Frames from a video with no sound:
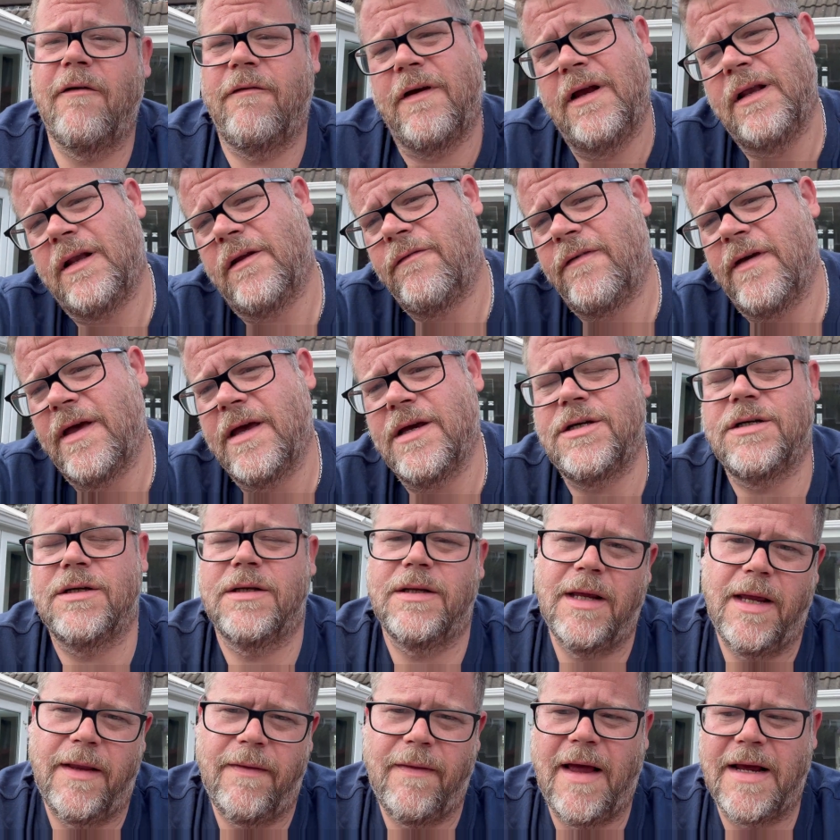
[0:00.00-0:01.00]
feed the fish,
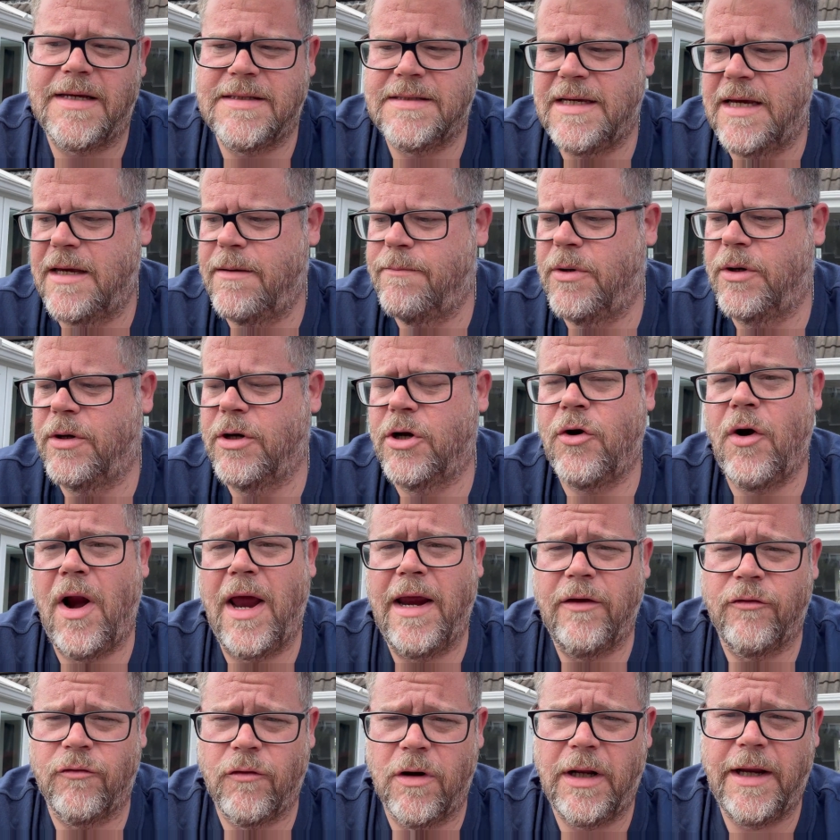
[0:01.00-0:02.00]
and then that's it. But
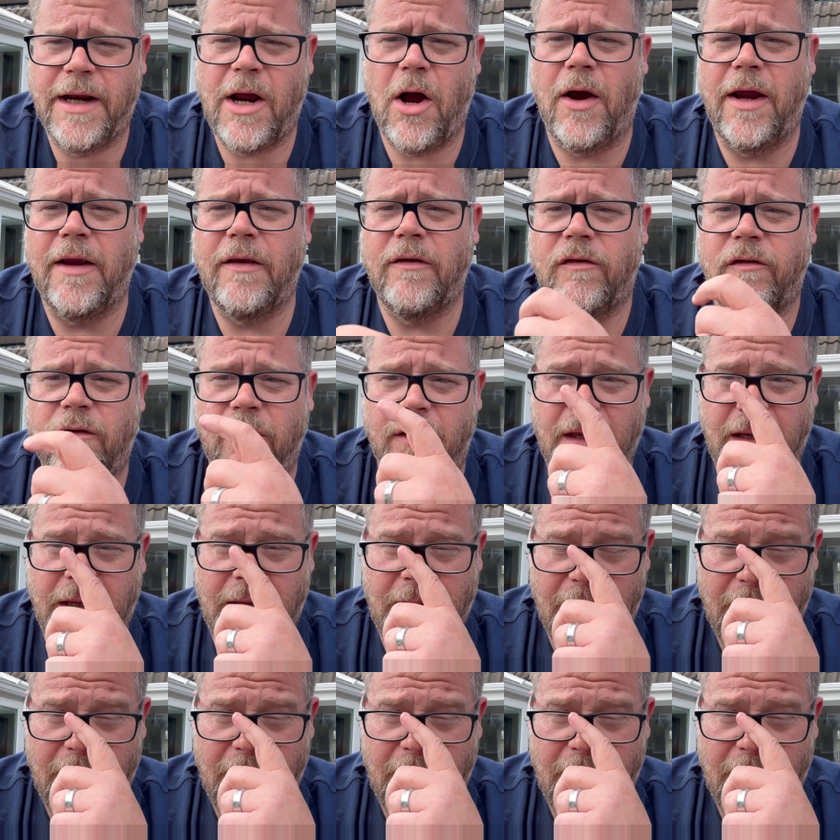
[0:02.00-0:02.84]
Craig's really got into the